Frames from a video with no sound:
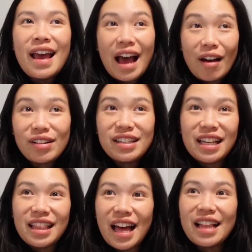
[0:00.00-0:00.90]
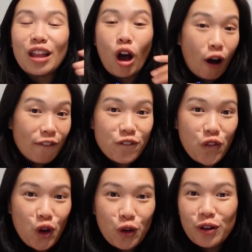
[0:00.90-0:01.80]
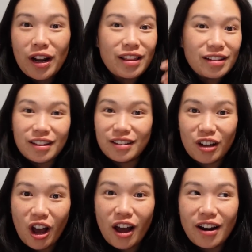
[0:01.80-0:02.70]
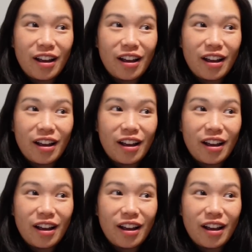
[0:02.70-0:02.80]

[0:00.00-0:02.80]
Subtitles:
Having said that, the hot food and the dessert,